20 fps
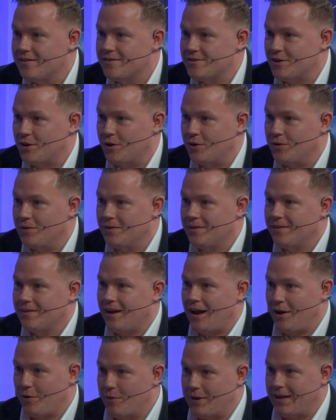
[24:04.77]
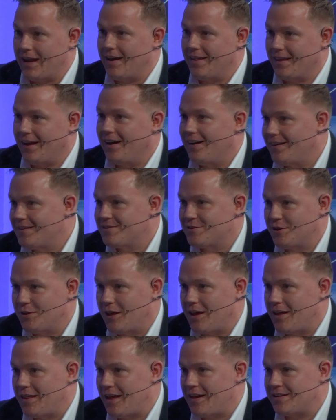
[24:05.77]
So how do we get that? So
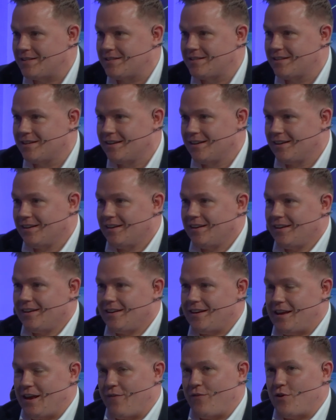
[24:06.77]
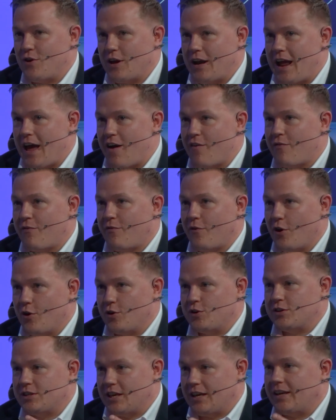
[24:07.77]
that's if you can have
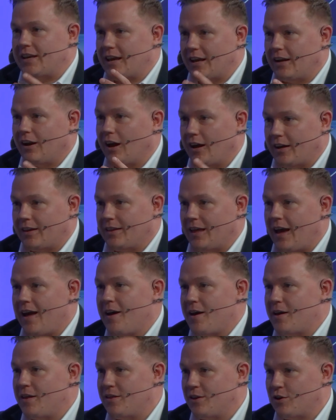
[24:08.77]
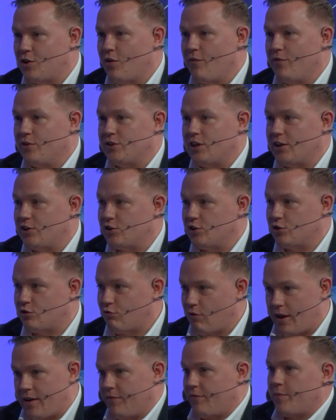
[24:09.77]
folks thinking like that, the conversation's
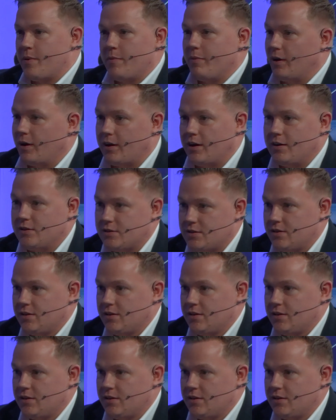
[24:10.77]
great for people like us